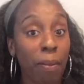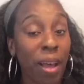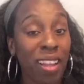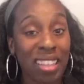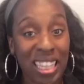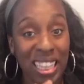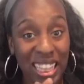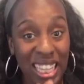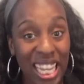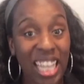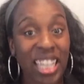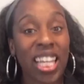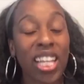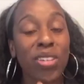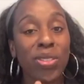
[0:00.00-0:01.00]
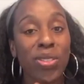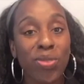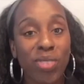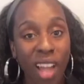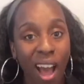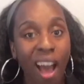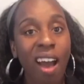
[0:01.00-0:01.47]
about the thing that you do
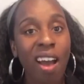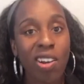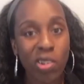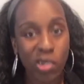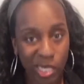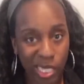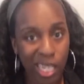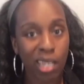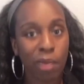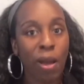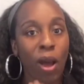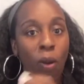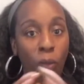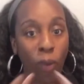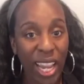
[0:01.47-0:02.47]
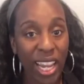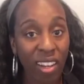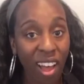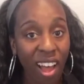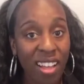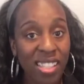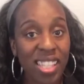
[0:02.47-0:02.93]
not understand about weight
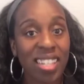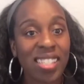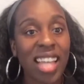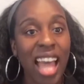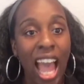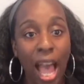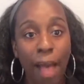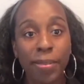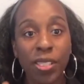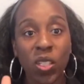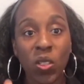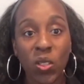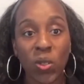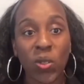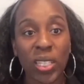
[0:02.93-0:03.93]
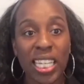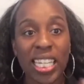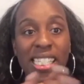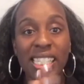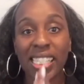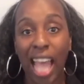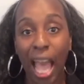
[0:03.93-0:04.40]
loss that is absolutely
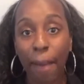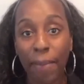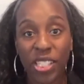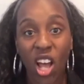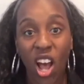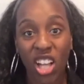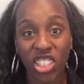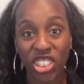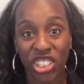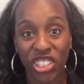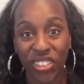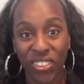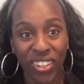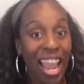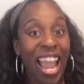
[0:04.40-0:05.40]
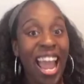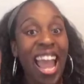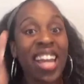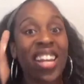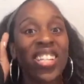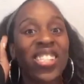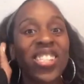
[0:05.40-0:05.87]
sabotaging you.
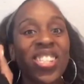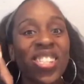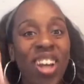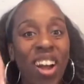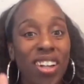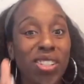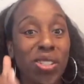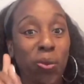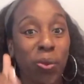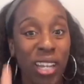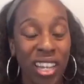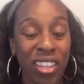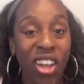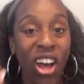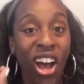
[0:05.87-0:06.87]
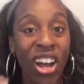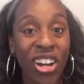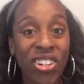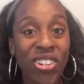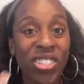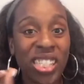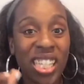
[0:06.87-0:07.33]
And it starts with
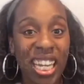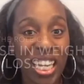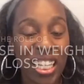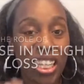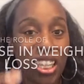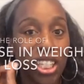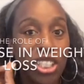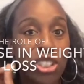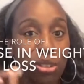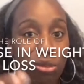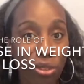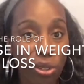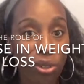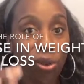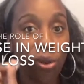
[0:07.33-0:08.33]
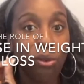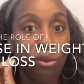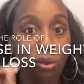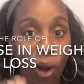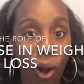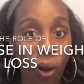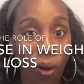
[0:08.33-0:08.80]
understanding the true
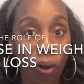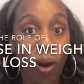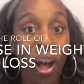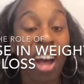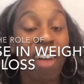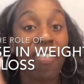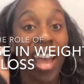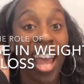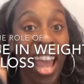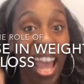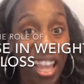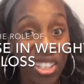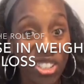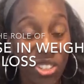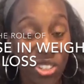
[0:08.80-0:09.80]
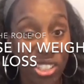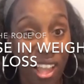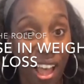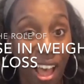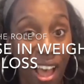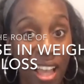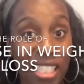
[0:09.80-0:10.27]
role of
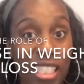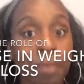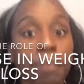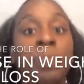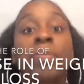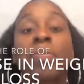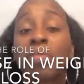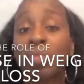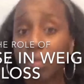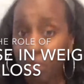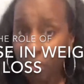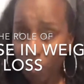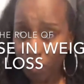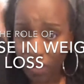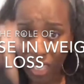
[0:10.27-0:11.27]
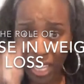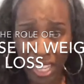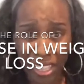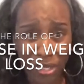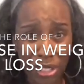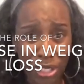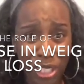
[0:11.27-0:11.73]
exercise
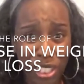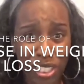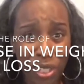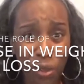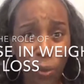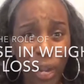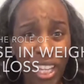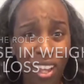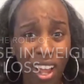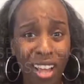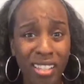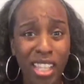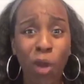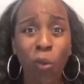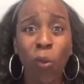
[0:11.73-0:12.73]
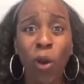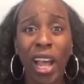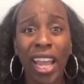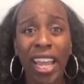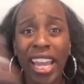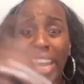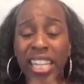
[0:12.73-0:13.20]
in nutrition and weight loss and
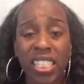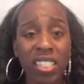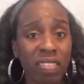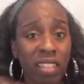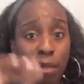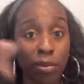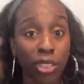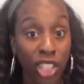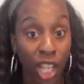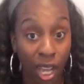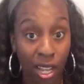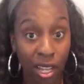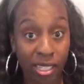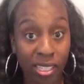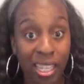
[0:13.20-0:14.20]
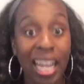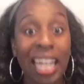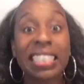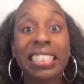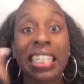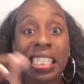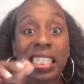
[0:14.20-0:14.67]
what each of them does
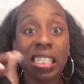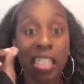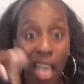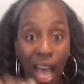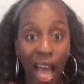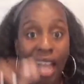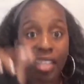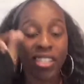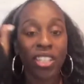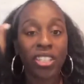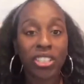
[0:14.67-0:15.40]
and does not